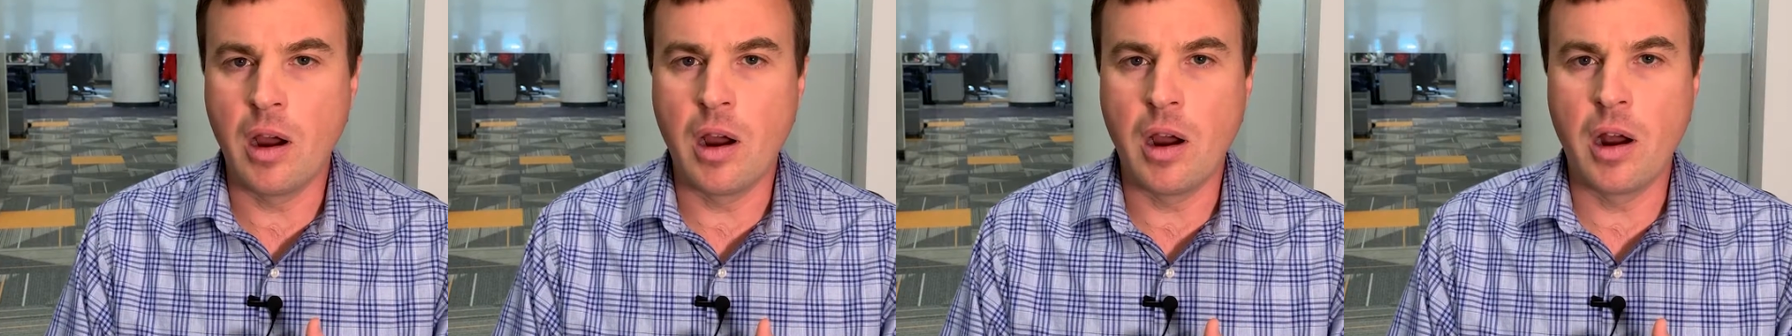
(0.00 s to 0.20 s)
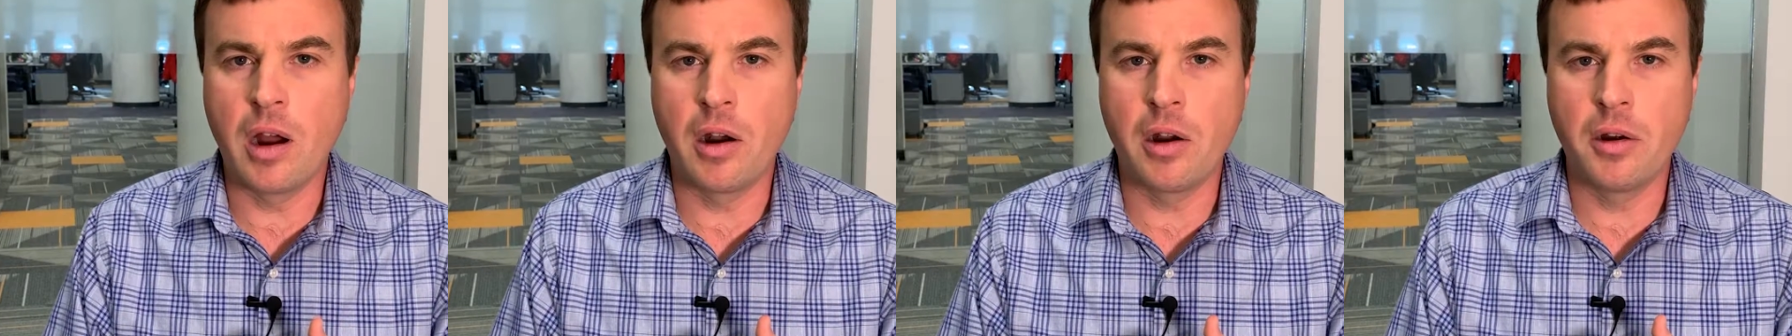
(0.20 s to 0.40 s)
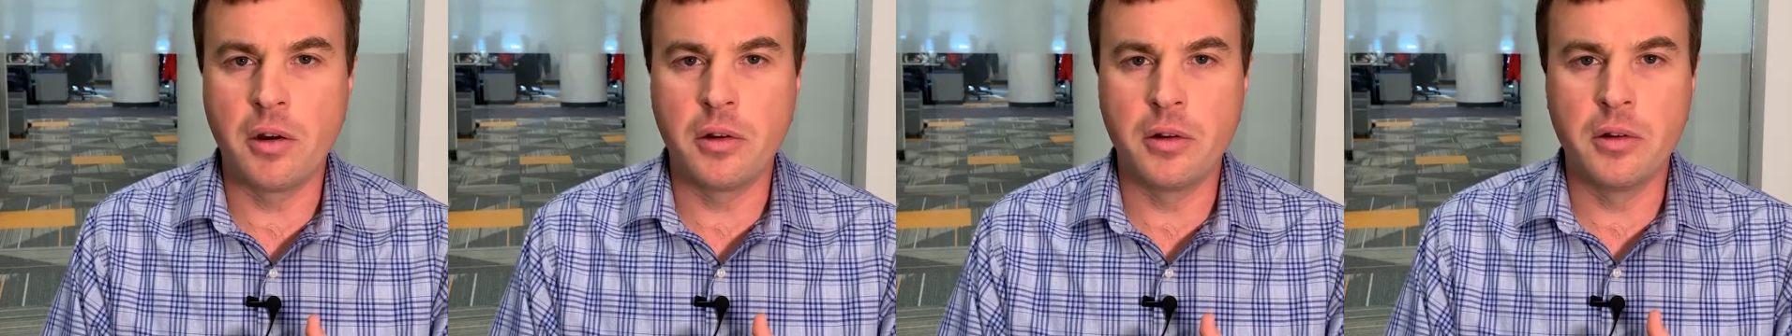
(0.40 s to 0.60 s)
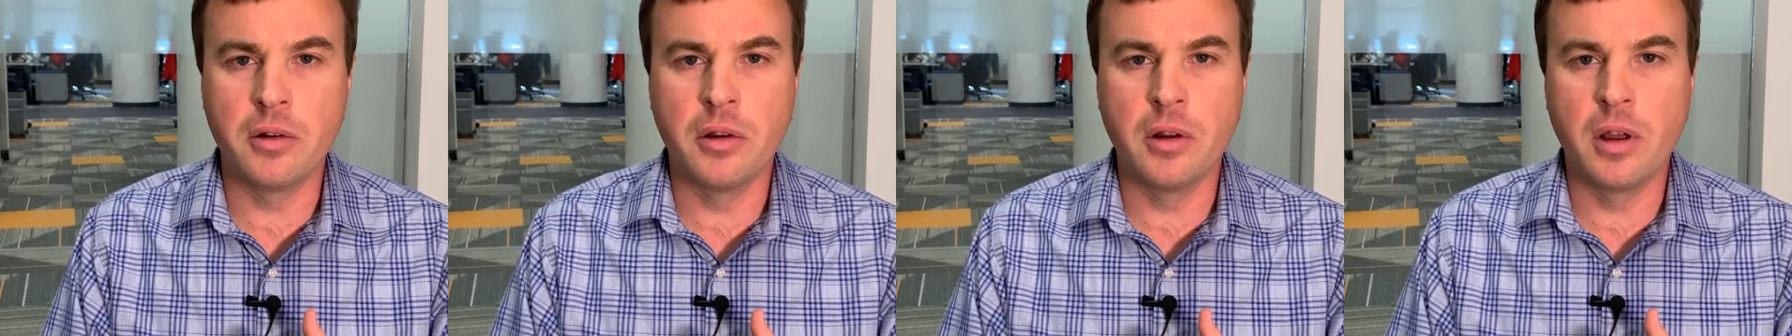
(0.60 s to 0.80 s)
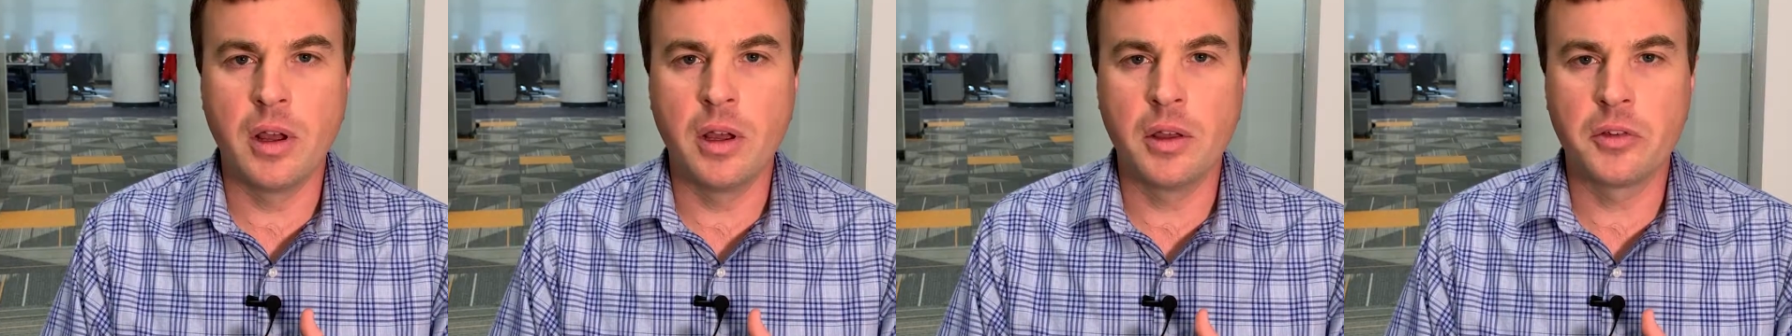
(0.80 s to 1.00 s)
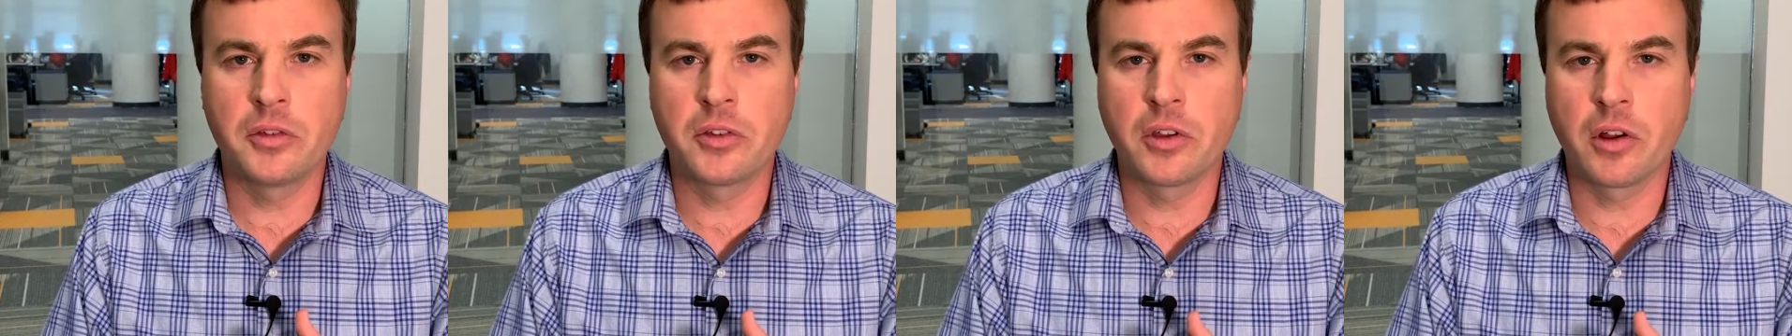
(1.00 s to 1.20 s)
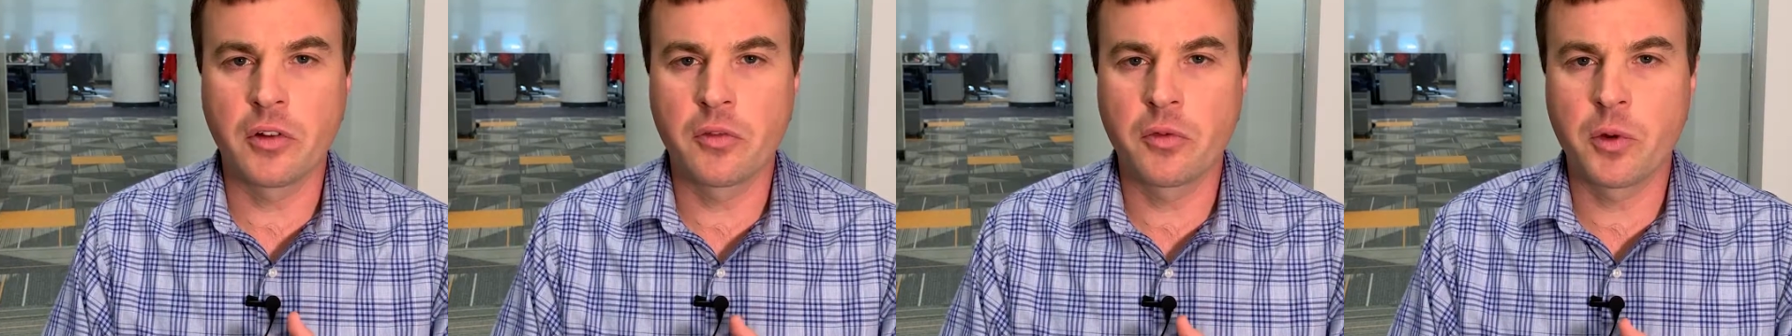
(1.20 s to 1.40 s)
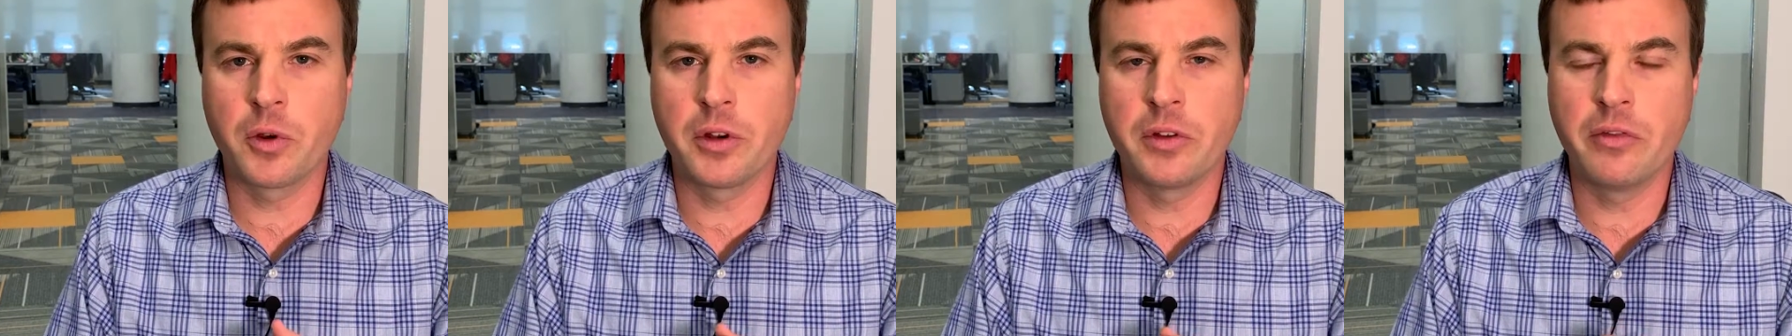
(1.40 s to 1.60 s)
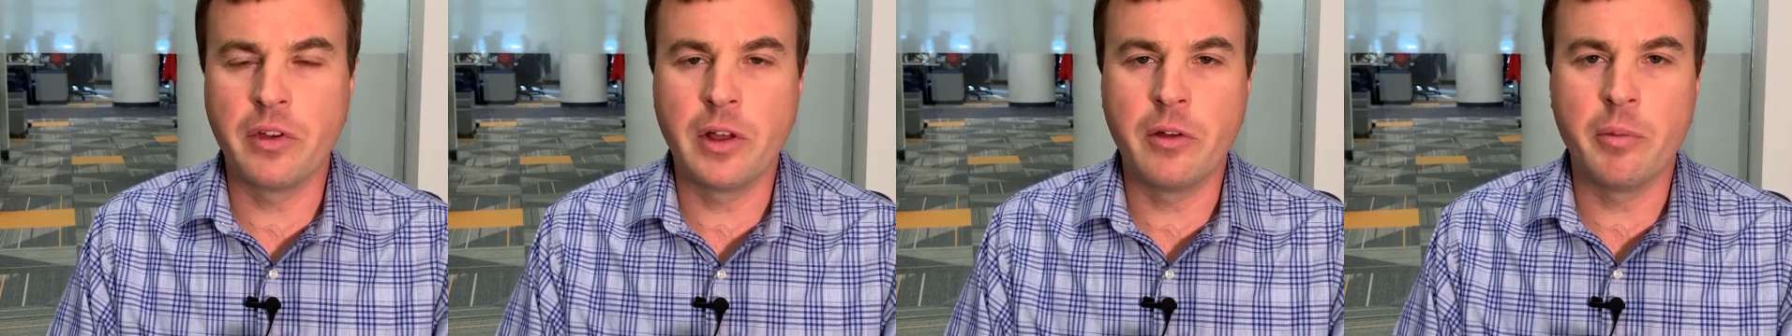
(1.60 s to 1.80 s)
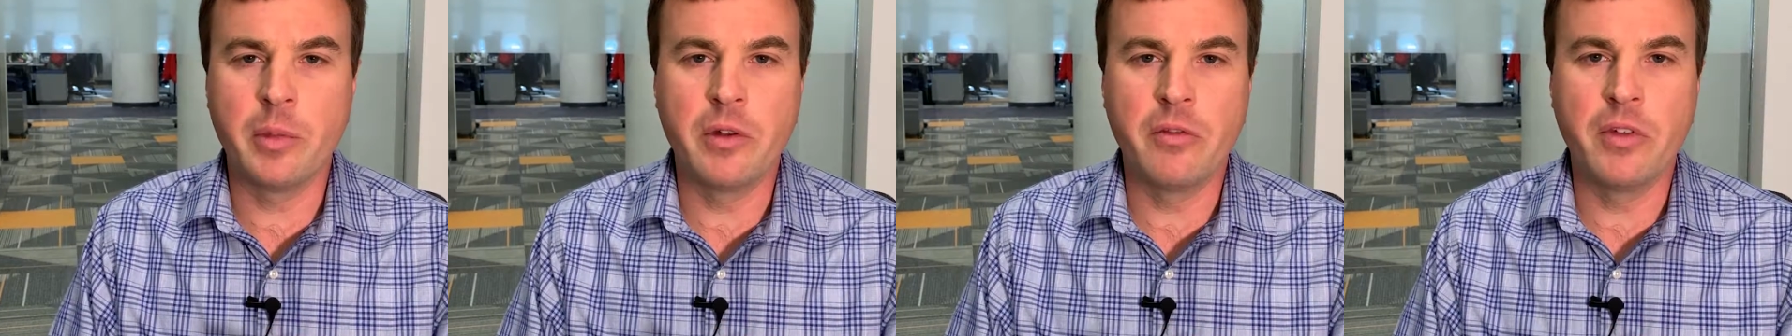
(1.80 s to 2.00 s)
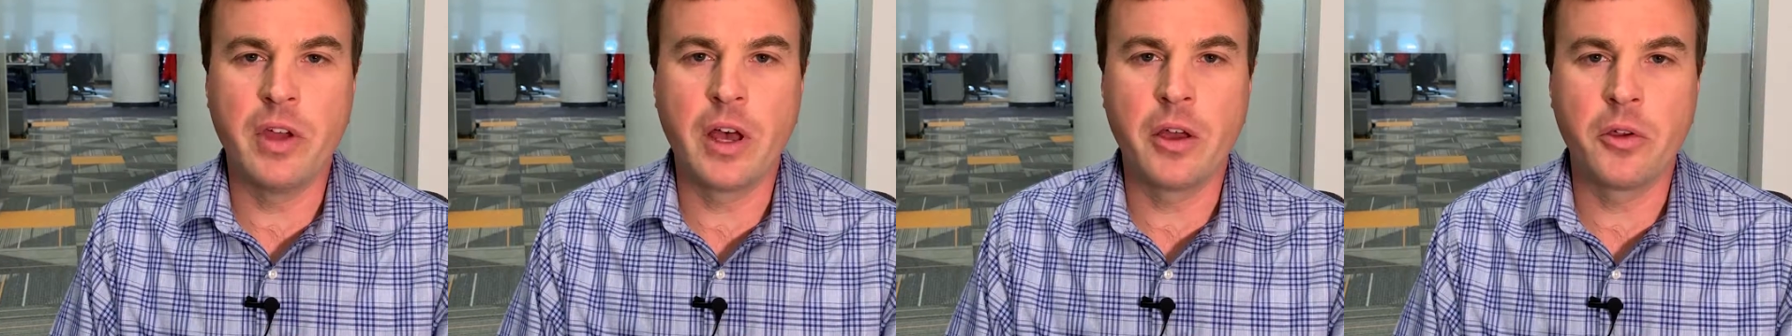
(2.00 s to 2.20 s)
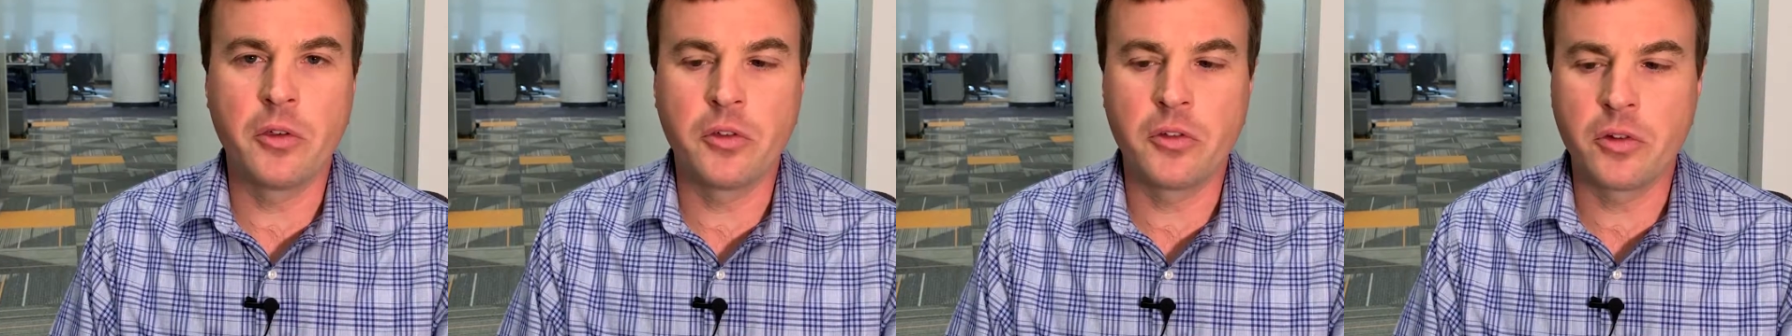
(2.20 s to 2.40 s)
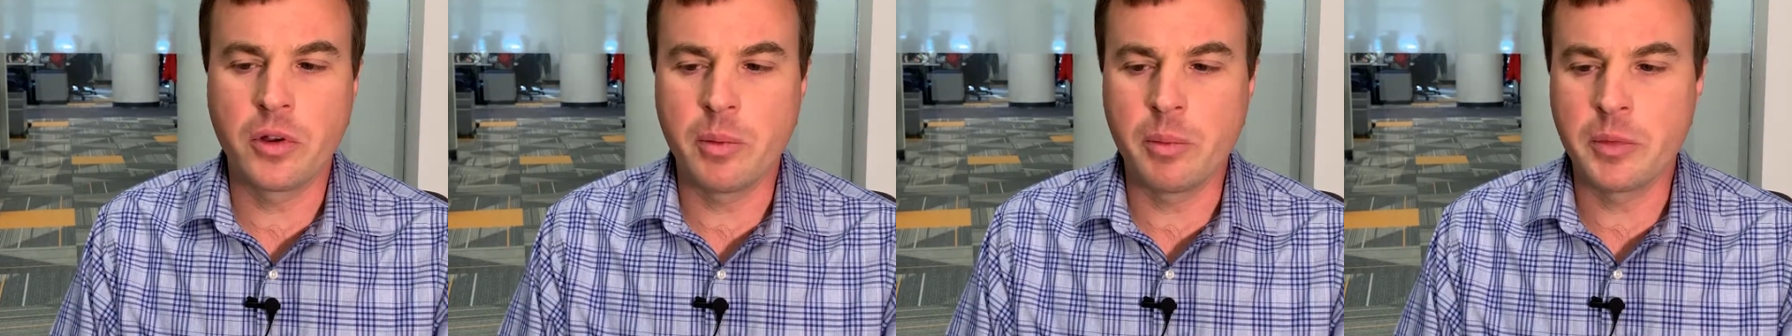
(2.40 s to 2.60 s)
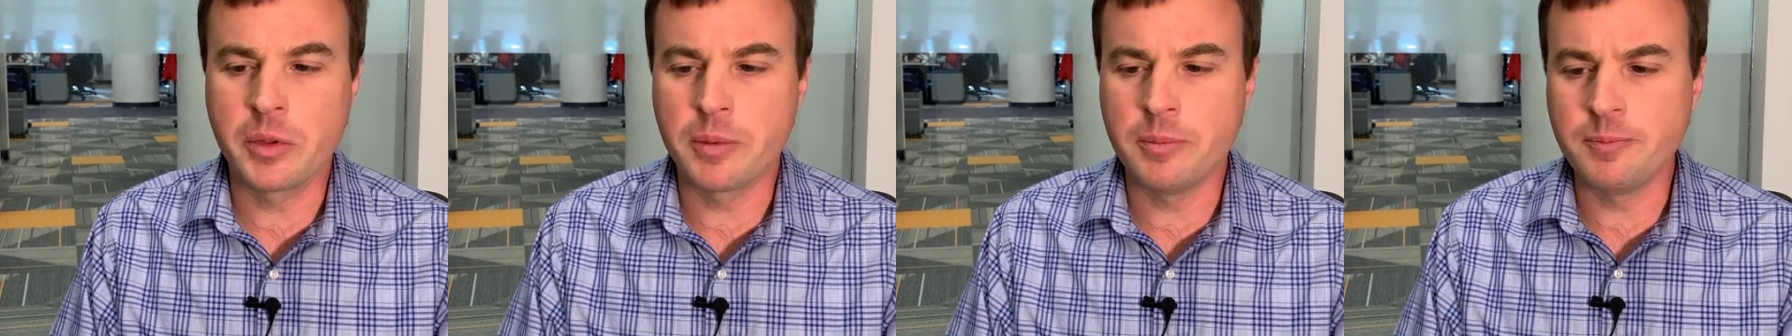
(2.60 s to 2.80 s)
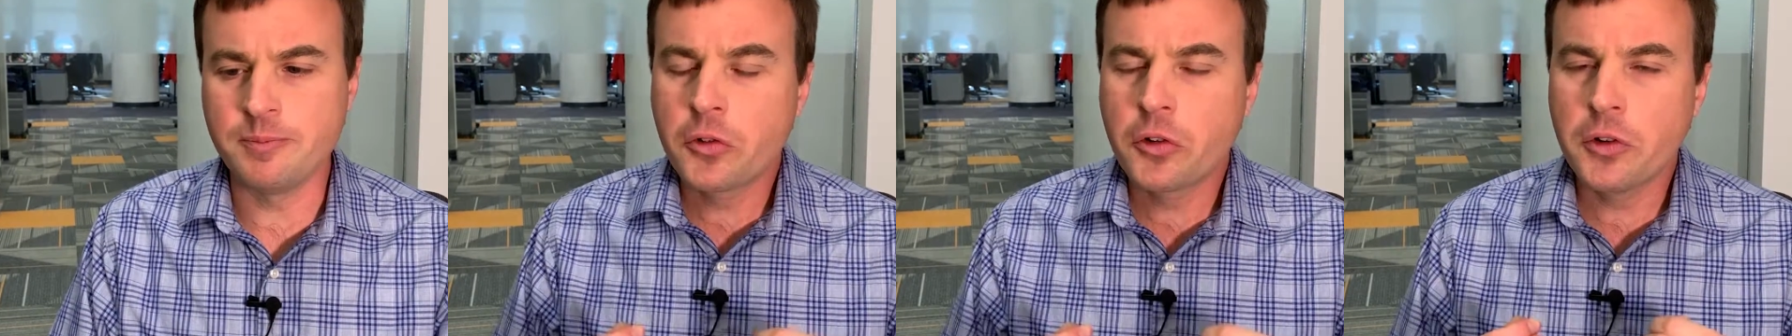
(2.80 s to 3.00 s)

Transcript: our uh, software development value streams.